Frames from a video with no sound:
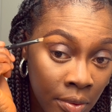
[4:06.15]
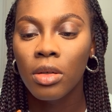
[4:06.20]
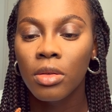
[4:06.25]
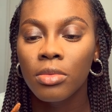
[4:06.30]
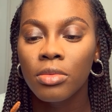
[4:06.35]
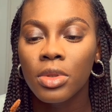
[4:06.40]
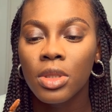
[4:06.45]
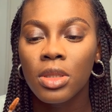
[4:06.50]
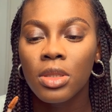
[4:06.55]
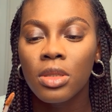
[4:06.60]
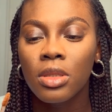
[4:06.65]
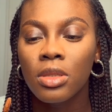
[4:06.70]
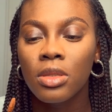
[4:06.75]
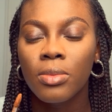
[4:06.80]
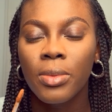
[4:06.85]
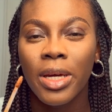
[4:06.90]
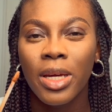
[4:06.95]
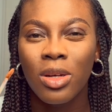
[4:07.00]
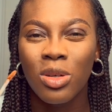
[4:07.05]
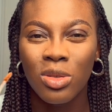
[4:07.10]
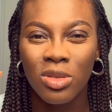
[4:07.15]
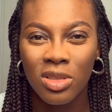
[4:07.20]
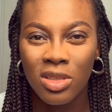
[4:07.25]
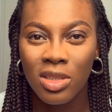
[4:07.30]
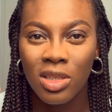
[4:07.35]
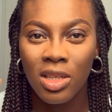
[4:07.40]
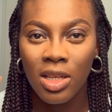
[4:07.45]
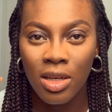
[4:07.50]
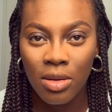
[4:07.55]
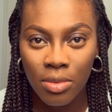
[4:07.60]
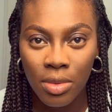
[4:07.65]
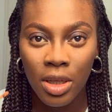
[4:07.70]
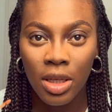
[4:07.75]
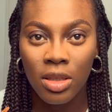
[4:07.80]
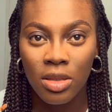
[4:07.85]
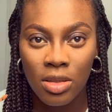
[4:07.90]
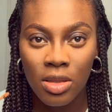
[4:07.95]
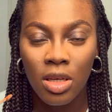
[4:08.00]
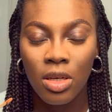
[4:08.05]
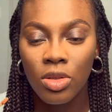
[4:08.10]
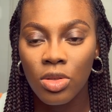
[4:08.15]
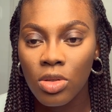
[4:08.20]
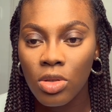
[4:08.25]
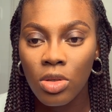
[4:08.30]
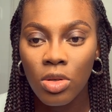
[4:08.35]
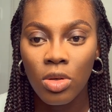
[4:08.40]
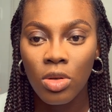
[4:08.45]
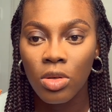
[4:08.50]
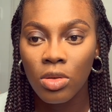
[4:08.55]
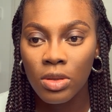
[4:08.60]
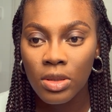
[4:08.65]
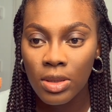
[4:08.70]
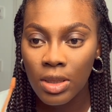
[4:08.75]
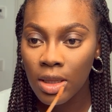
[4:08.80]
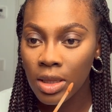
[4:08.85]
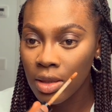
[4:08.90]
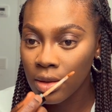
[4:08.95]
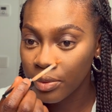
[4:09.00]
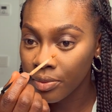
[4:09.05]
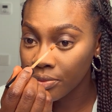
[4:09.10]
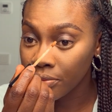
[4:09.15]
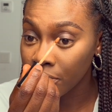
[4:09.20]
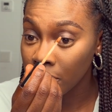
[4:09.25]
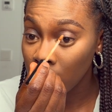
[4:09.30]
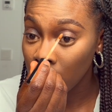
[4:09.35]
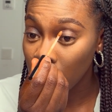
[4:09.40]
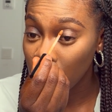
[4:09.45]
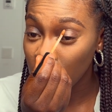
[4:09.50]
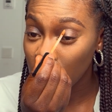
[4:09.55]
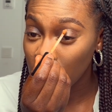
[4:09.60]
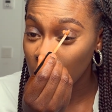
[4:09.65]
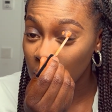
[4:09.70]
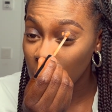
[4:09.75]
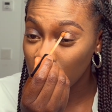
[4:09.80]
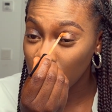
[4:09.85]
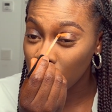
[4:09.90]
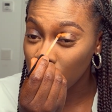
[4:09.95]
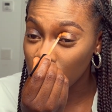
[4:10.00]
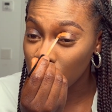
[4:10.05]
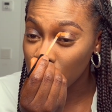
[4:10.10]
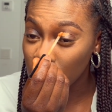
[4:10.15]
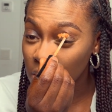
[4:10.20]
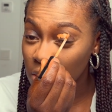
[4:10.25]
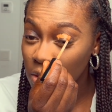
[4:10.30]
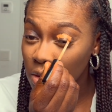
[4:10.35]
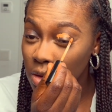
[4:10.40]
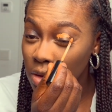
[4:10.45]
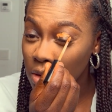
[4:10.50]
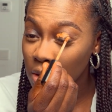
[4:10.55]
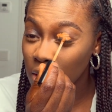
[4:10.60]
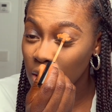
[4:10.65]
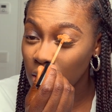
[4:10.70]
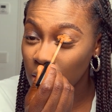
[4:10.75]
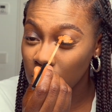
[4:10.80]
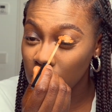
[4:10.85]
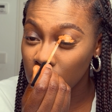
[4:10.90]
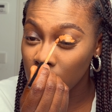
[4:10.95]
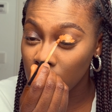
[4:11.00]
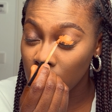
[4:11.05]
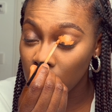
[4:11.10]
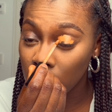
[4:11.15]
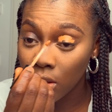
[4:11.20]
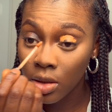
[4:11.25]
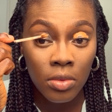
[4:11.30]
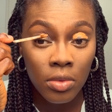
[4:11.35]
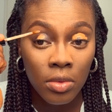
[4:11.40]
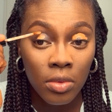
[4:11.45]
This is my concealer, my skin tone concealer. I'll just add it here.